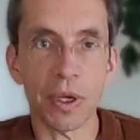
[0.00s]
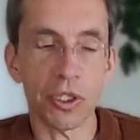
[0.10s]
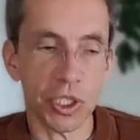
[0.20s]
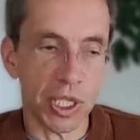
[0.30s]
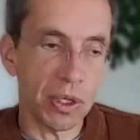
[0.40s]

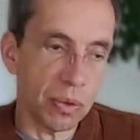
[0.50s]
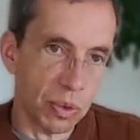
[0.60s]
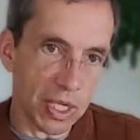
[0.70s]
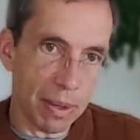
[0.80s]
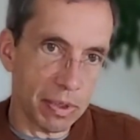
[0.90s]
because she
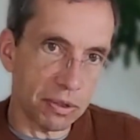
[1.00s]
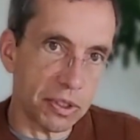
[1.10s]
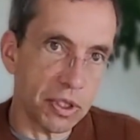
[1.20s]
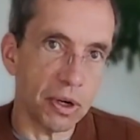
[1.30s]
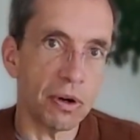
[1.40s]
was able
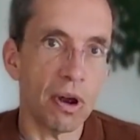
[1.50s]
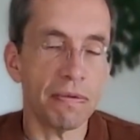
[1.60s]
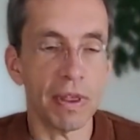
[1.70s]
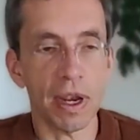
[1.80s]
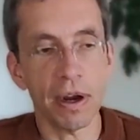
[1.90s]
to return
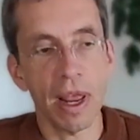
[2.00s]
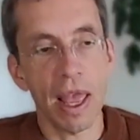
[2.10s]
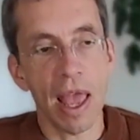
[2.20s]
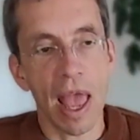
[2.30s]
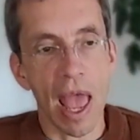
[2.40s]
over there